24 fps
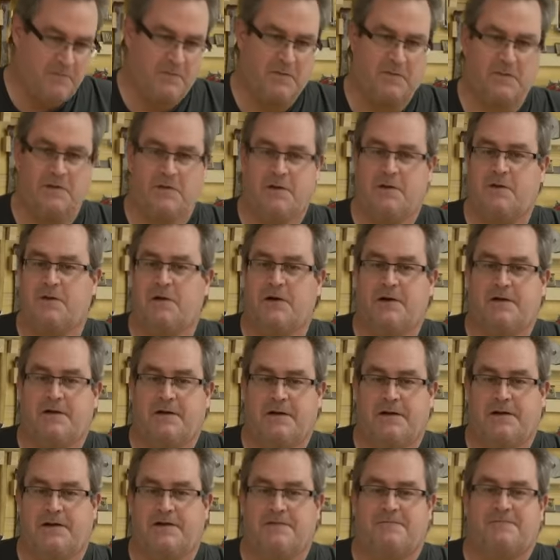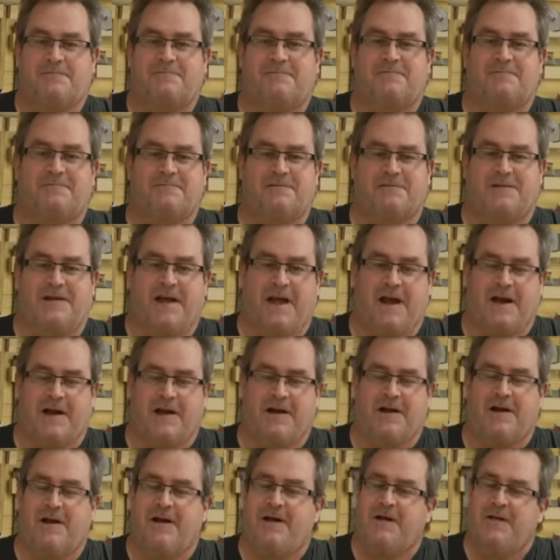unit in
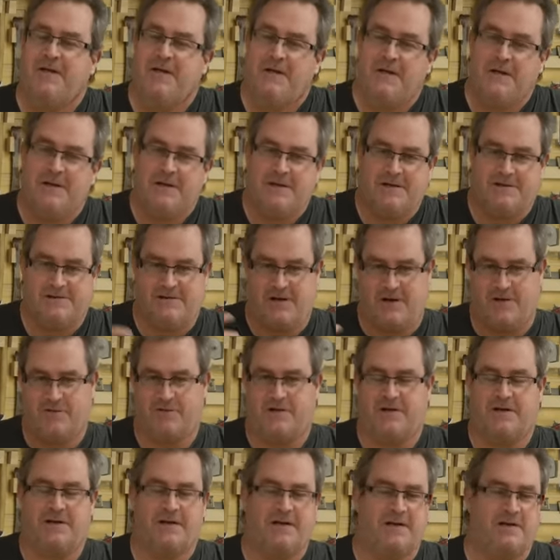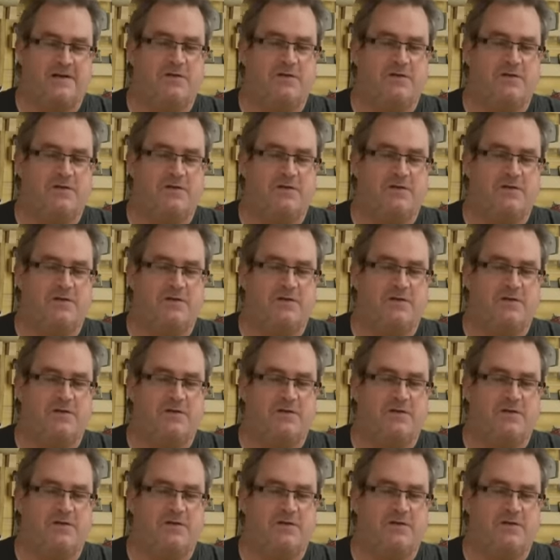Canada, generally, in